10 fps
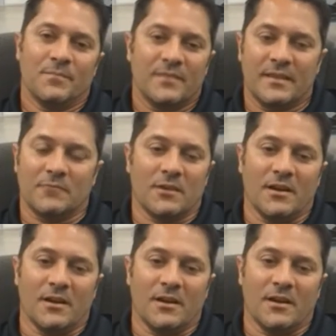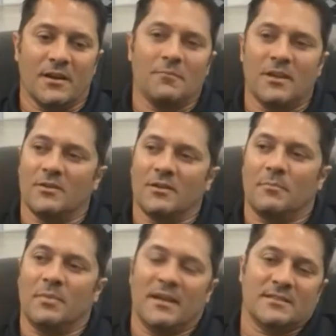they run her, and then we go in the
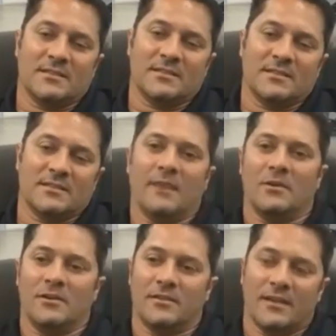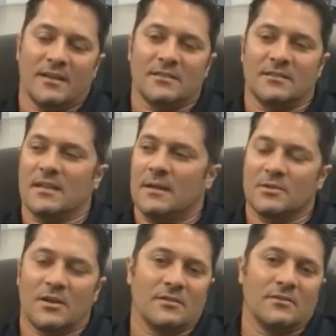pits and they're like, hey, what do you think? I said, stop
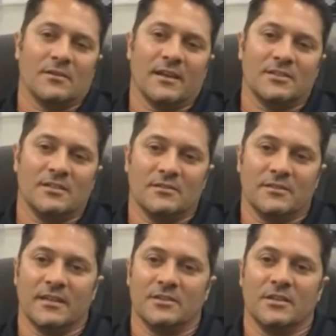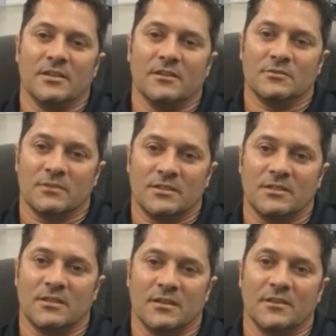talking to her like she's a little kid. She knows what
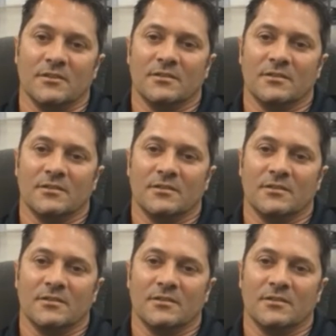she's going to do.